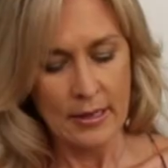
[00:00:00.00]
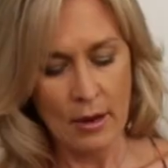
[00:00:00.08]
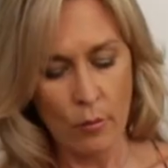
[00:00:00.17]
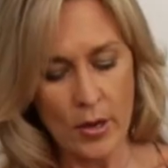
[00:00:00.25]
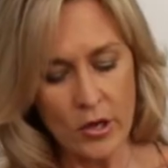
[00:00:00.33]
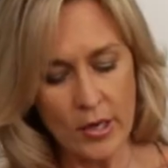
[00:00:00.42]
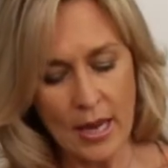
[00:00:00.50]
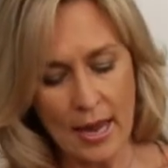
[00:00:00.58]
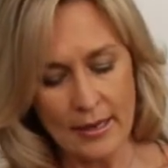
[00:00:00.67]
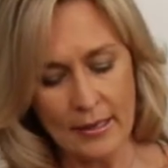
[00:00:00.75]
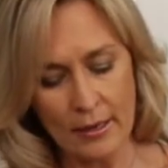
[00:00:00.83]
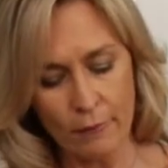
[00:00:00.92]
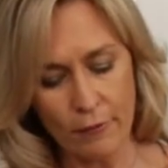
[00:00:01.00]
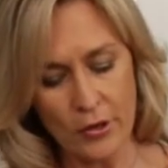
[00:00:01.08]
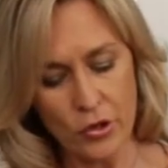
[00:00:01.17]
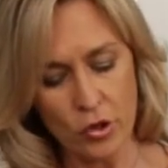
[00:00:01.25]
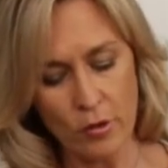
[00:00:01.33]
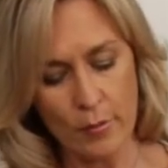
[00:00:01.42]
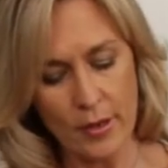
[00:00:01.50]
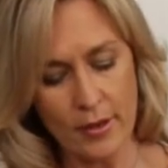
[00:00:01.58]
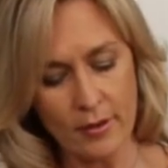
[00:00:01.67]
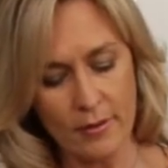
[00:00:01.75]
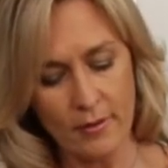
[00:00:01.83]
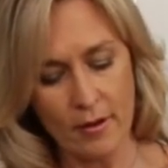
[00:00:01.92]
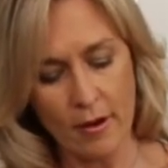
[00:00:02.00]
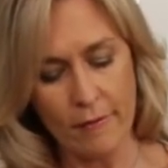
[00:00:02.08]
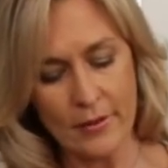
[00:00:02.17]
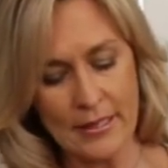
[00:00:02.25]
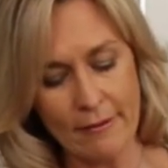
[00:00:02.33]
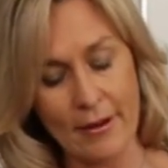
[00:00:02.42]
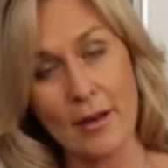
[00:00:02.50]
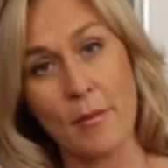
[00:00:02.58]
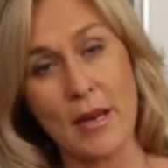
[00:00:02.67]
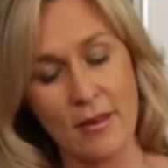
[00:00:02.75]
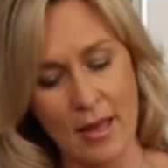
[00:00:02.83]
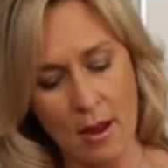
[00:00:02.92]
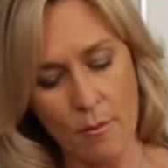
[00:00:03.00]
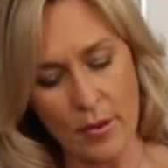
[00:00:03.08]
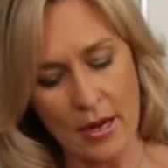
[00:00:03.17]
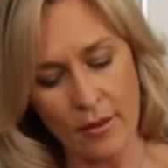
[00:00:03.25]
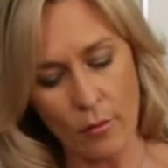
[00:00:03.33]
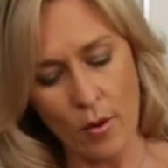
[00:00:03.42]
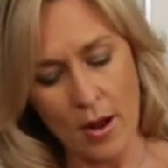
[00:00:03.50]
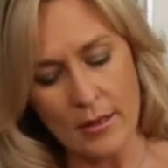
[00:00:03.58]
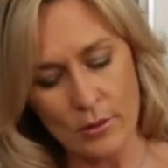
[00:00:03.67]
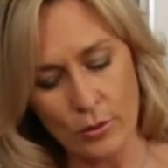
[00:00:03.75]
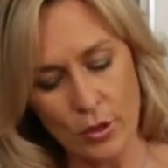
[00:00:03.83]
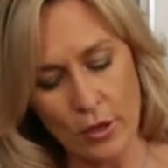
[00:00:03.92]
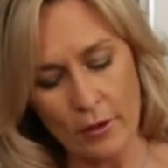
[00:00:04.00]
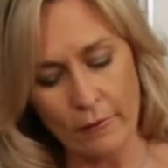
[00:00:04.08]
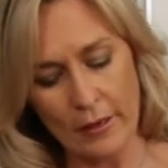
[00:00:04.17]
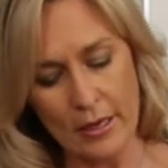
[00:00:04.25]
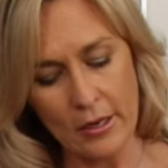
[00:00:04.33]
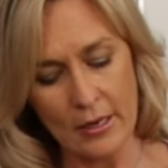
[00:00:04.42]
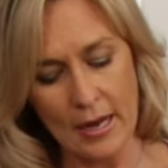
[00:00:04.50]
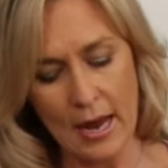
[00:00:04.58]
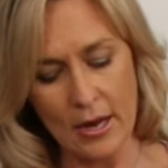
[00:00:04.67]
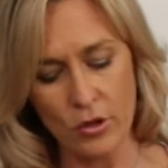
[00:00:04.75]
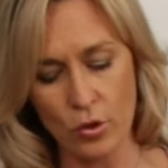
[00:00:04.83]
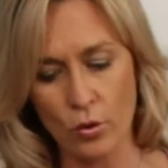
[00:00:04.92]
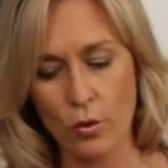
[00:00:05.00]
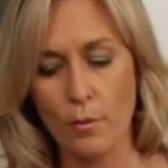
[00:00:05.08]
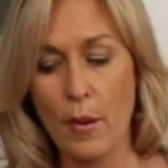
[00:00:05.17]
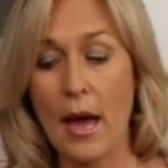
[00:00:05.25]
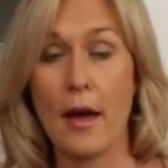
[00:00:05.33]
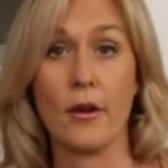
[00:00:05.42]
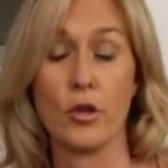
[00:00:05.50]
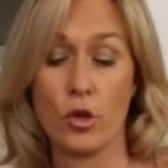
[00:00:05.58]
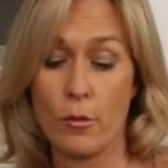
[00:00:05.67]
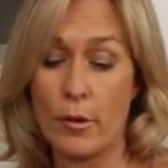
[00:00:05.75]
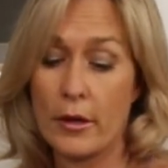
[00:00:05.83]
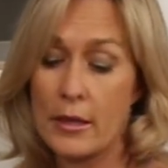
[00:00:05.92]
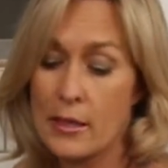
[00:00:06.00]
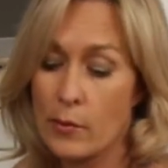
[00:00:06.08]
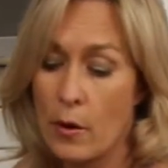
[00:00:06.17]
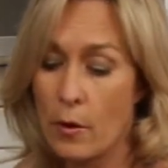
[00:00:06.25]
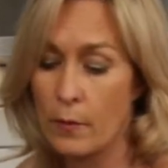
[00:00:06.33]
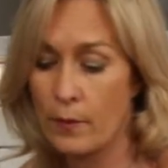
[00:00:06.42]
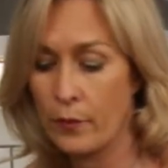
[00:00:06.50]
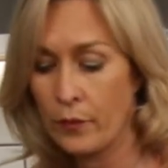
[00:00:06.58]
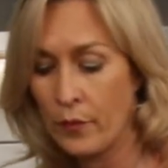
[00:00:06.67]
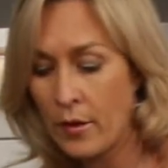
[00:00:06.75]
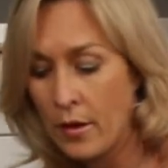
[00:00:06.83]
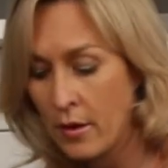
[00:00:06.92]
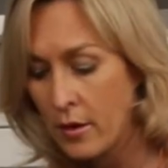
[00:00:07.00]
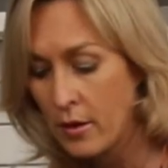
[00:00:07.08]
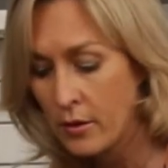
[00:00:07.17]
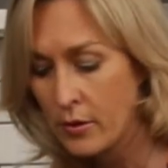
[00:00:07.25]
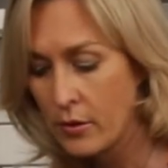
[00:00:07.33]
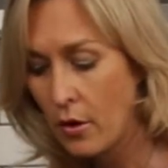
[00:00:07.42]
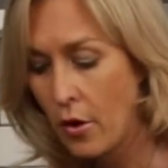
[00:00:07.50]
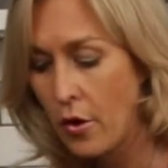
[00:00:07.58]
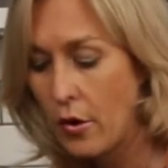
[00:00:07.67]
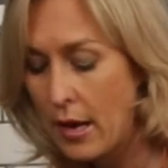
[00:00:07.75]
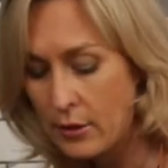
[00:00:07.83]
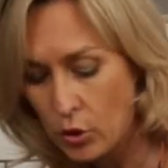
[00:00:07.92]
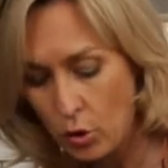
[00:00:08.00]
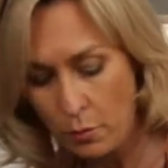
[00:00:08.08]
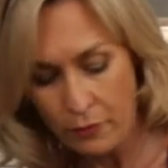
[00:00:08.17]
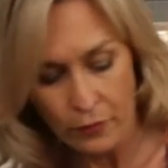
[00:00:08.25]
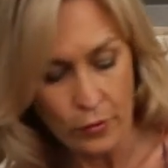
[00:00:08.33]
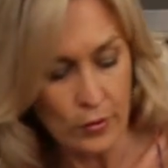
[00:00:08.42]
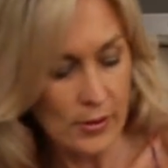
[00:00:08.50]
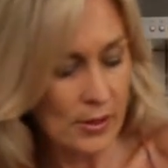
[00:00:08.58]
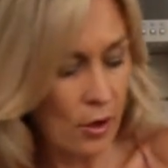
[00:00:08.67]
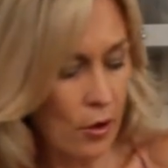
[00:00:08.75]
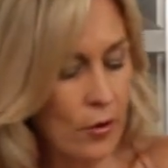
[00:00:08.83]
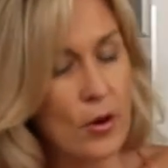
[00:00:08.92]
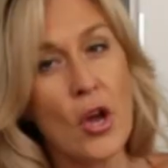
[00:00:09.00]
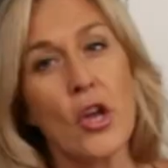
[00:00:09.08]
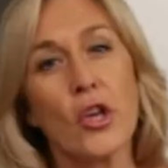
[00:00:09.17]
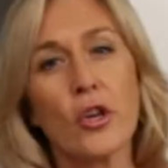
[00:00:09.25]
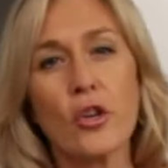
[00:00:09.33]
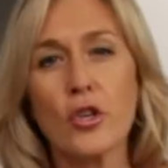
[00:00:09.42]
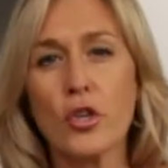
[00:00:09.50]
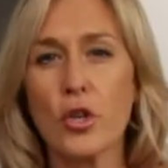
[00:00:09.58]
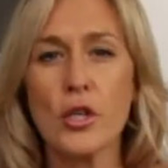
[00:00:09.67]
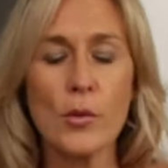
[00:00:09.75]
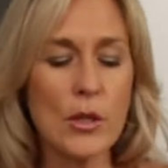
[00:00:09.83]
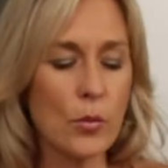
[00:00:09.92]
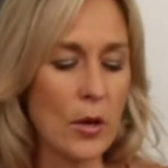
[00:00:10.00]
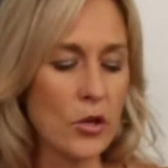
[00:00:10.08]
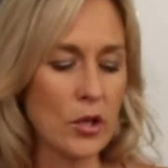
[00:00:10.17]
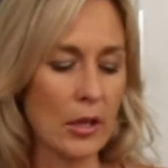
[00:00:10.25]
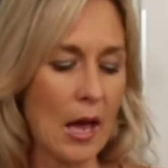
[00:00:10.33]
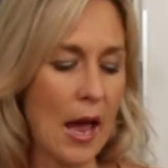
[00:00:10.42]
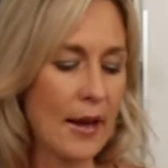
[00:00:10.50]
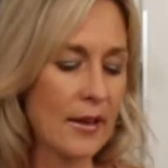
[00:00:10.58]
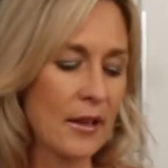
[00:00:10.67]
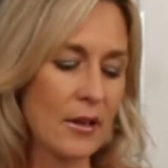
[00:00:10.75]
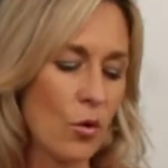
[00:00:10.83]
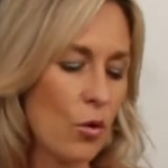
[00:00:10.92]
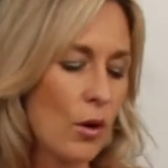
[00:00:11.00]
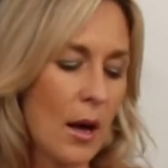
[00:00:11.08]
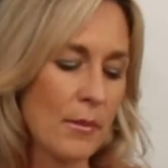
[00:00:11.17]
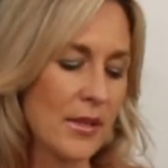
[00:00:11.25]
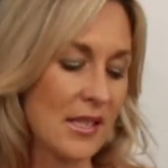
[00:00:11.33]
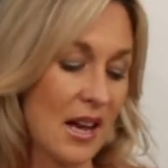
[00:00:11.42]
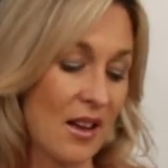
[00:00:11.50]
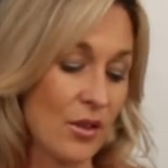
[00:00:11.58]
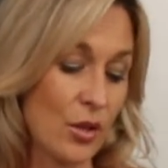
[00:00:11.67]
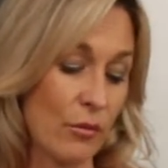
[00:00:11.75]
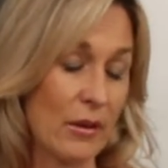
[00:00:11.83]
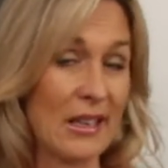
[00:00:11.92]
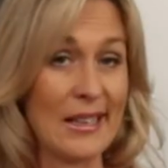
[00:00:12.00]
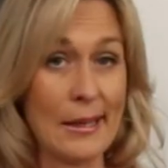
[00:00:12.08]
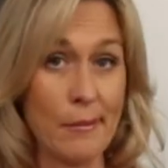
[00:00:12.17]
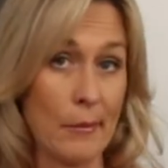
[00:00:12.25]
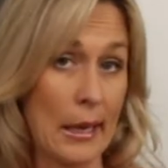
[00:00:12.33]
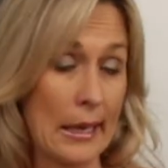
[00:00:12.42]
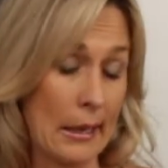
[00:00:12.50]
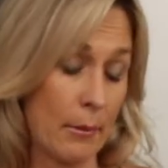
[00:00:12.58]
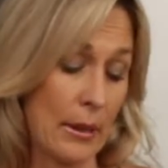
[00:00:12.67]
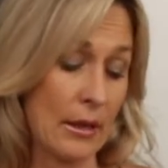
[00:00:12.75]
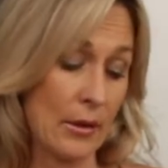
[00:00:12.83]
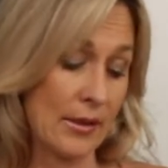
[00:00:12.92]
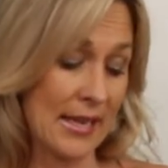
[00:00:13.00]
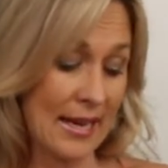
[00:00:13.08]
Now when you can get fresh turmeric, I obviously recommend that, but otherwise alternatively you can add your powdered turmeric as well. So our superfoods, so you can choose which ones you like. It all comes down to really money because